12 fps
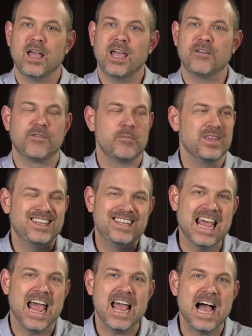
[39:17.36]
And from the
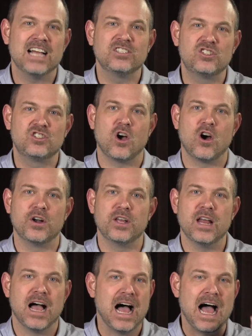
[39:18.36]
day I
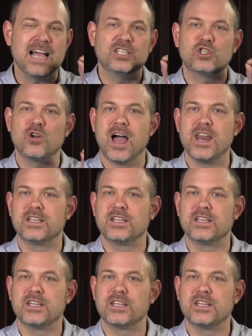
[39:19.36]
started, I try